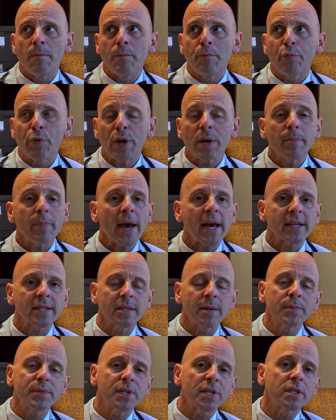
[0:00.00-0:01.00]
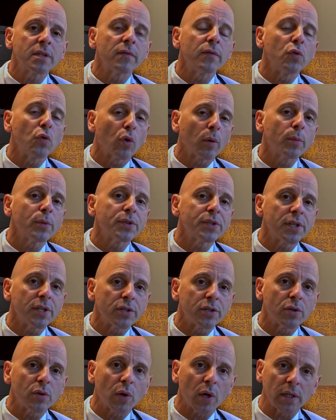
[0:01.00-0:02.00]
bring back some sense of normalcy
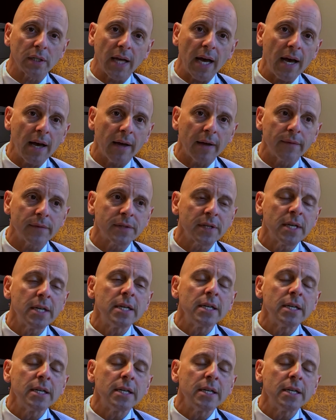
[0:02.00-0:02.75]
to our lives.